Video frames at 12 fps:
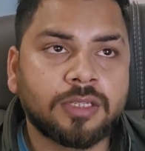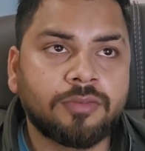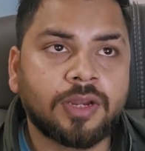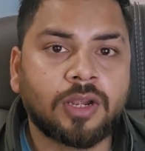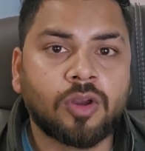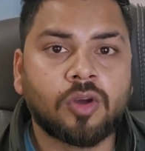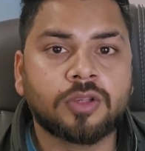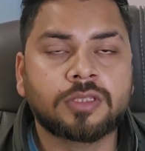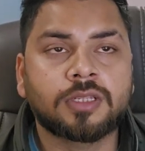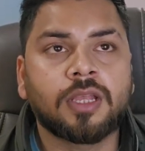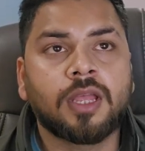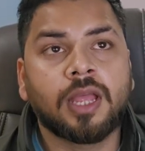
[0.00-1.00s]
weight
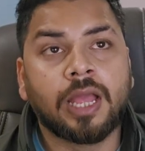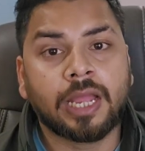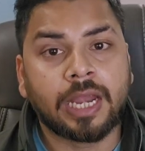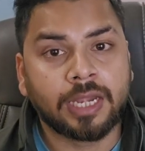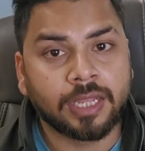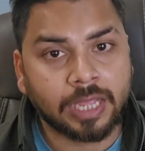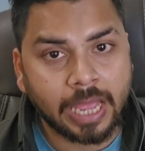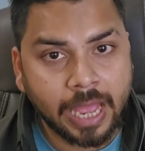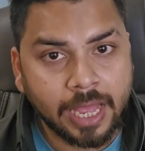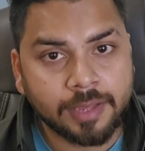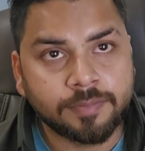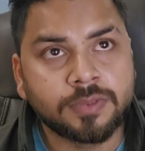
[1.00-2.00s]
loss, getting
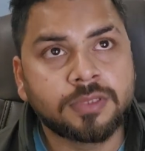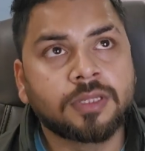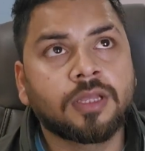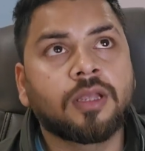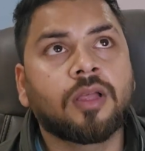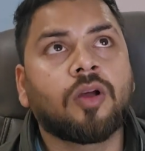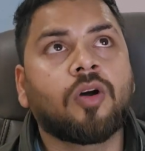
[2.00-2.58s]
abs,